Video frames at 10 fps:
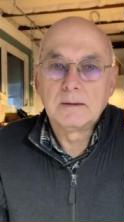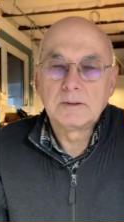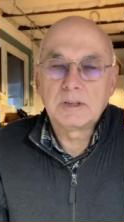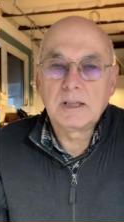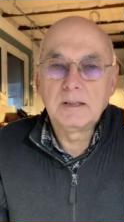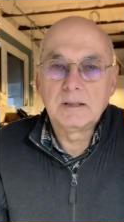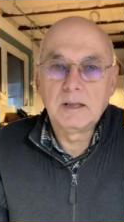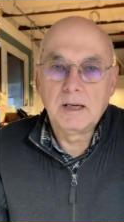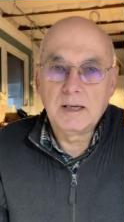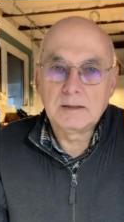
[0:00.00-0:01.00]
Sadna
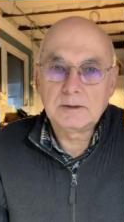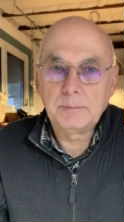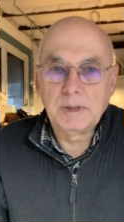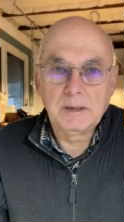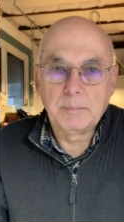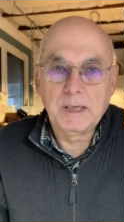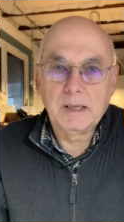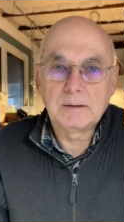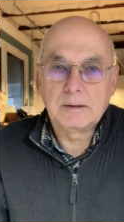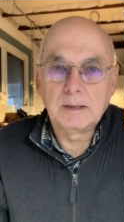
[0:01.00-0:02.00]
did ask me
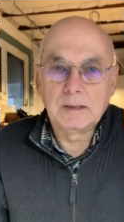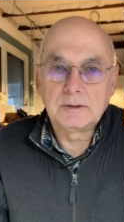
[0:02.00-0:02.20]
about uh,